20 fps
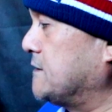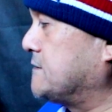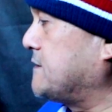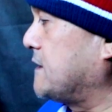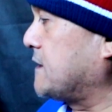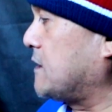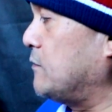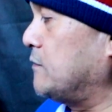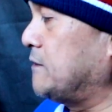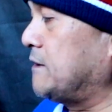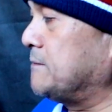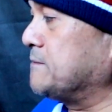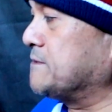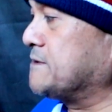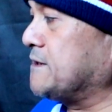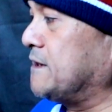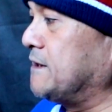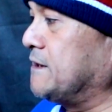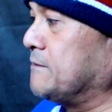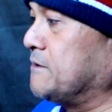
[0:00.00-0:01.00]
the second one I'm
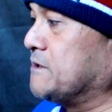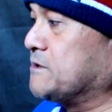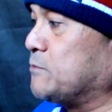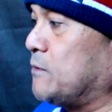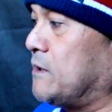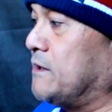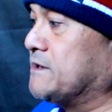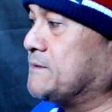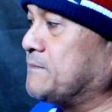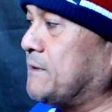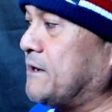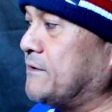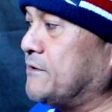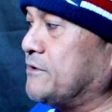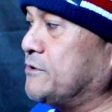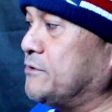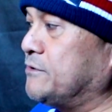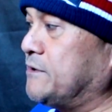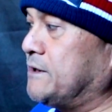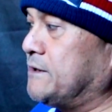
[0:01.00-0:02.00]
selling, as well as my other
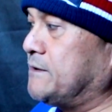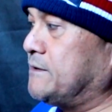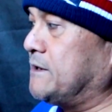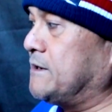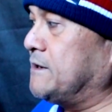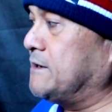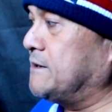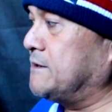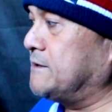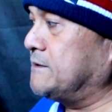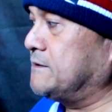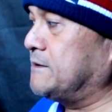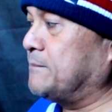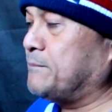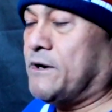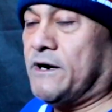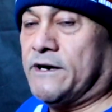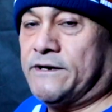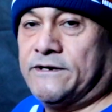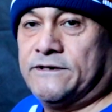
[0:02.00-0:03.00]
unit, uh, the
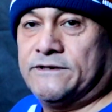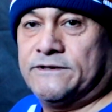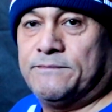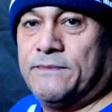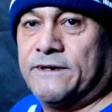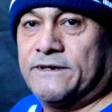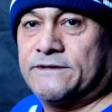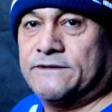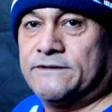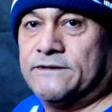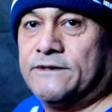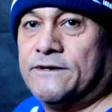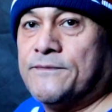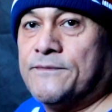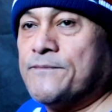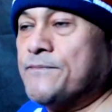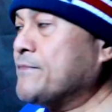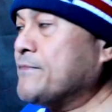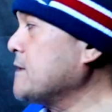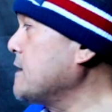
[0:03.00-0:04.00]
Pioneers mixer.
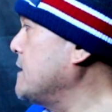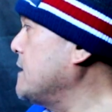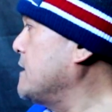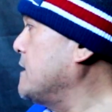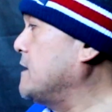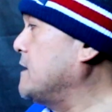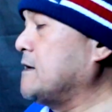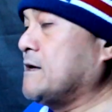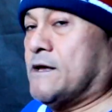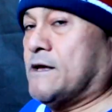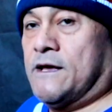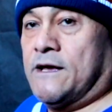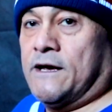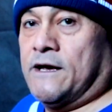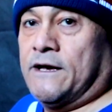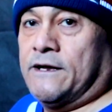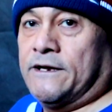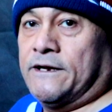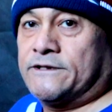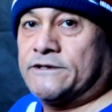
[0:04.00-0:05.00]

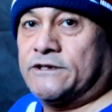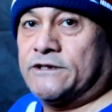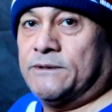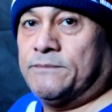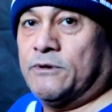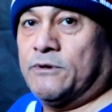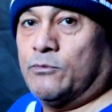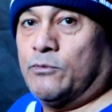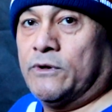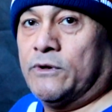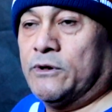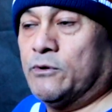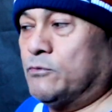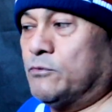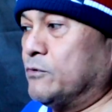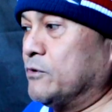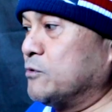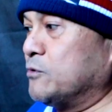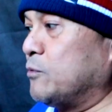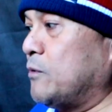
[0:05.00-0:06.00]
And it's going to be a really
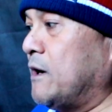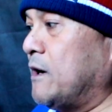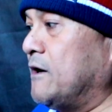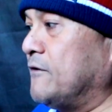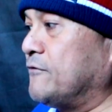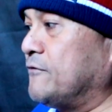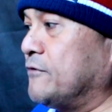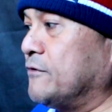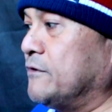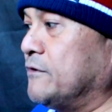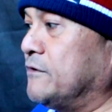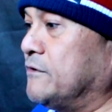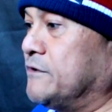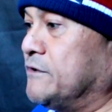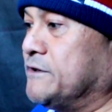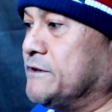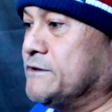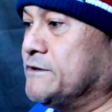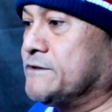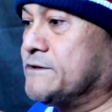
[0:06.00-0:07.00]
worthwhile for
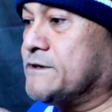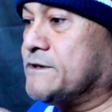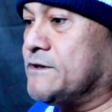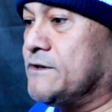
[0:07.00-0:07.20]
his